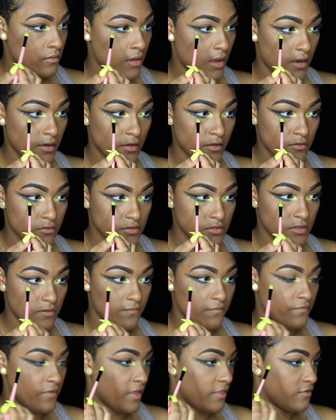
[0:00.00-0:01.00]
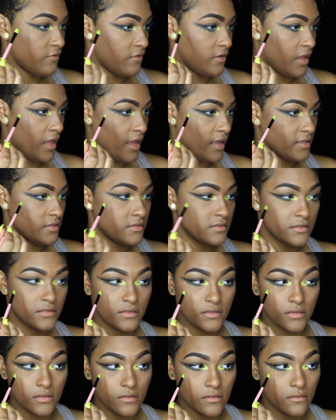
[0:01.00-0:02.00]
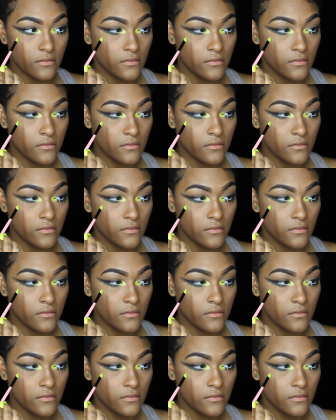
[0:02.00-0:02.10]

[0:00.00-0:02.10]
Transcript: Kind of use the feathery ends.